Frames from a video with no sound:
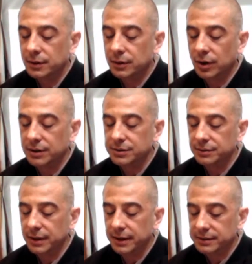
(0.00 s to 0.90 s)
cross your
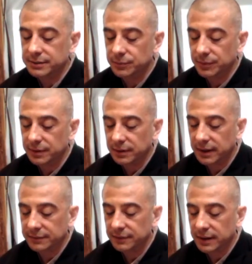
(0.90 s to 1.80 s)
legs with the
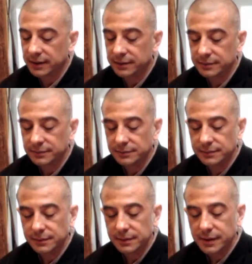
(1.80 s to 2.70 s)
left leg
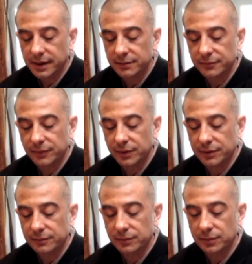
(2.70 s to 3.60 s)
and foot on
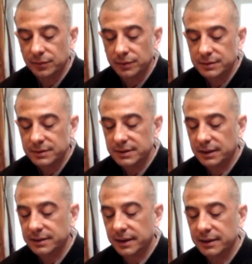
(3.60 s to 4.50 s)
the floor,
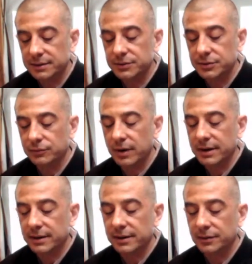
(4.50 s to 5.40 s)
tucked against your right
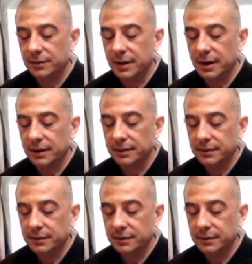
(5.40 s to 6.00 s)
inner thigh.